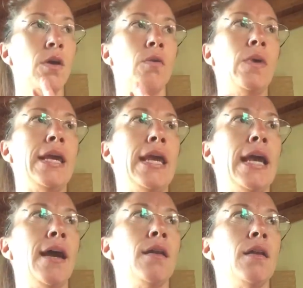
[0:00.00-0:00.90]
we
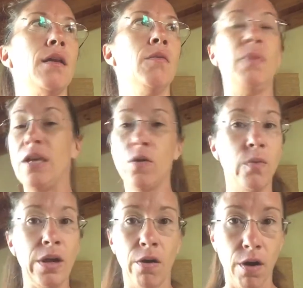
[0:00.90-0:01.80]
can't be who
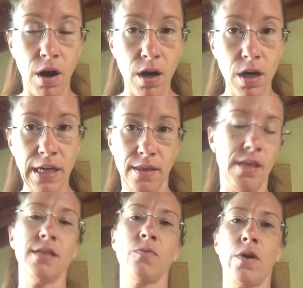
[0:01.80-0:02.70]
we are
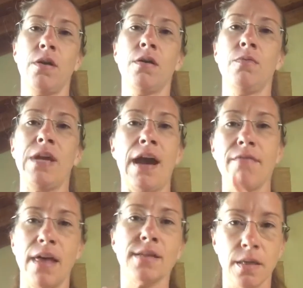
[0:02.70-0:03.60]
unless we're we
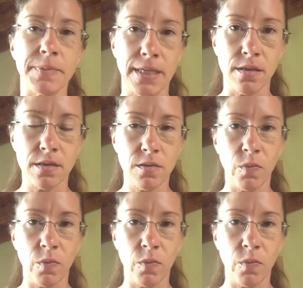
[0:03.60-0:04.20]
have that substance.